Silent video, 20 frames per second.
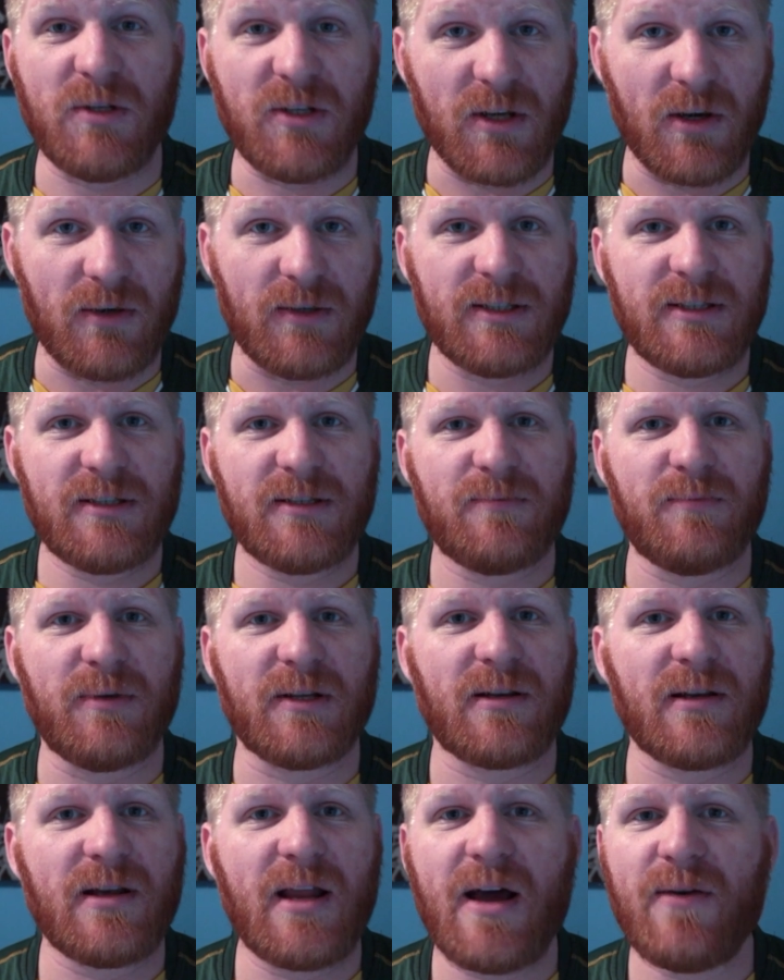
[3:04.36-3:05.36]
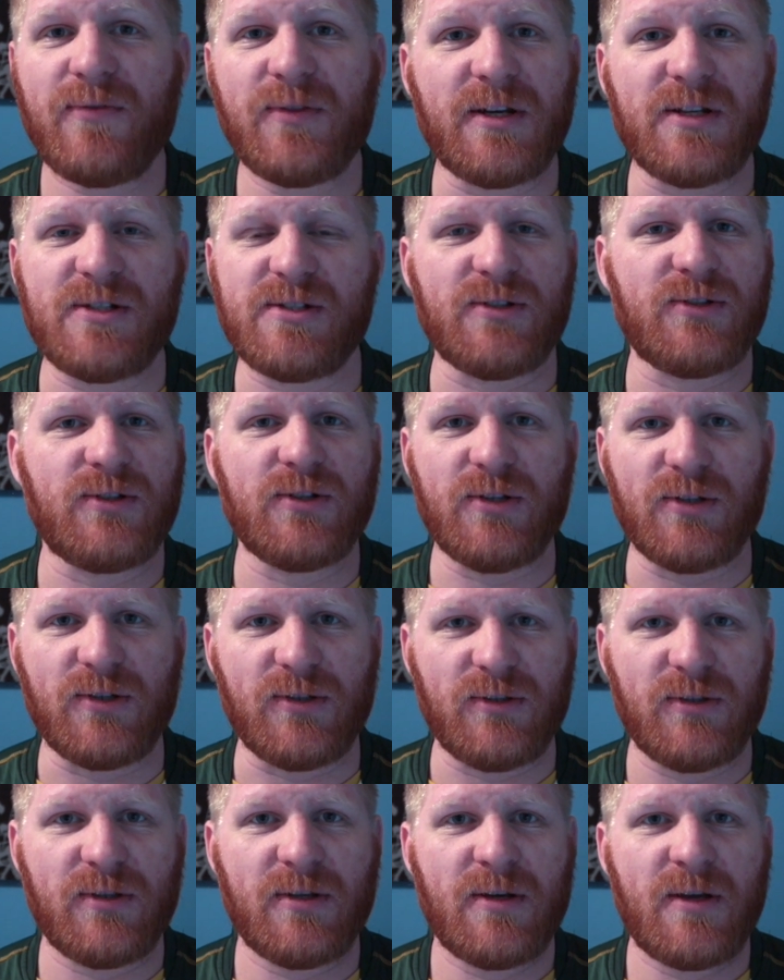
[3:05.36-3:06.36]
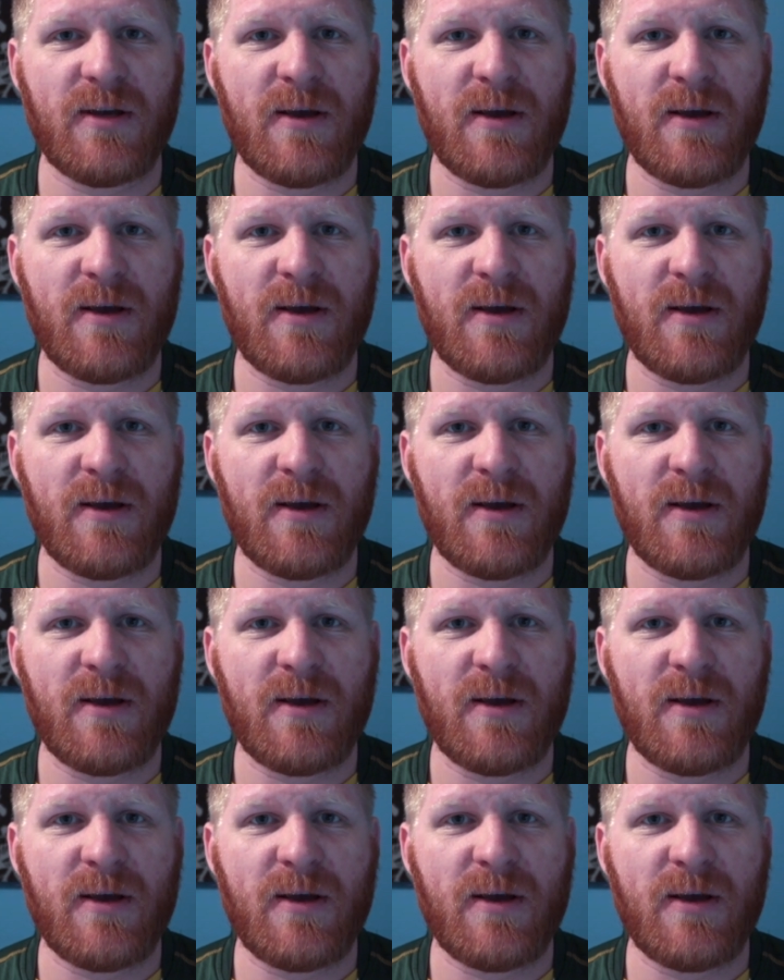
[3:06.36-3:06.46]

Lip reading: we know it, but life that is eternal."